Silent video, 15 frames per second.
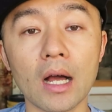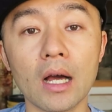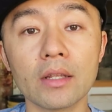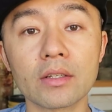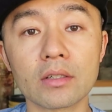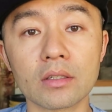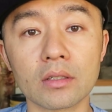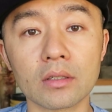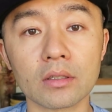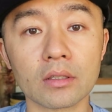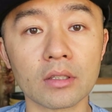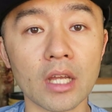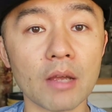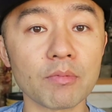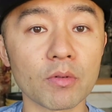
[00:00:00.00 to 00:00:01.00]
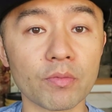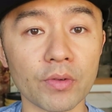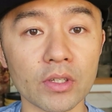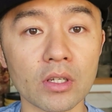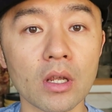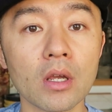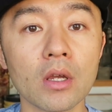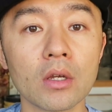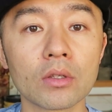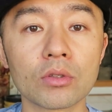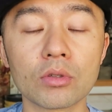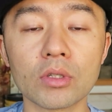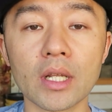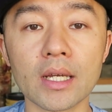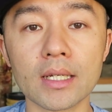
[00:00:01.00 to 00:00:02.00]
Other type of fish,
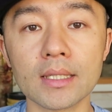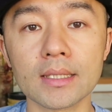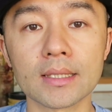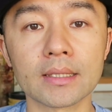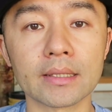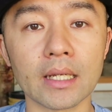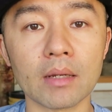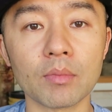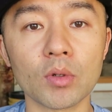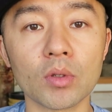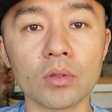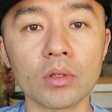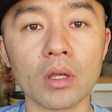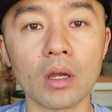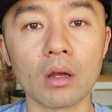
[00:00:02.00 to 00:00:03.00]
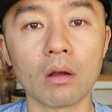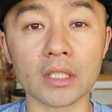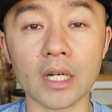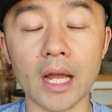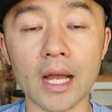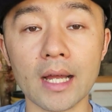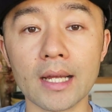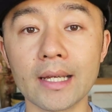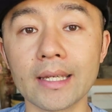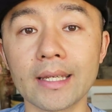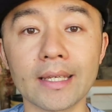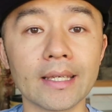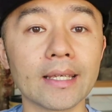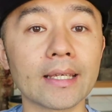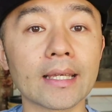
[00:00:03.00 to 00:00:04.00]
tuna, salmon, they are
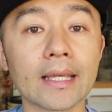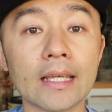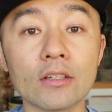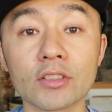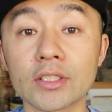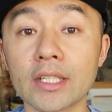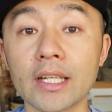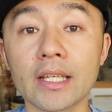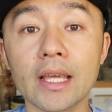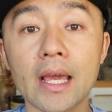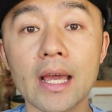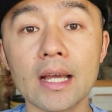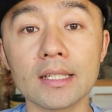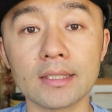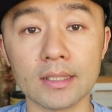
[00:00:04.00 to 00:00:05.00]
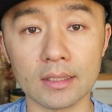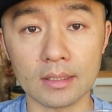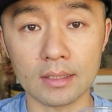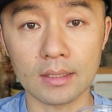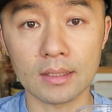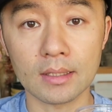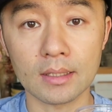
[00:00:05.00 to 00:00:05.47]
high in inosinic acid.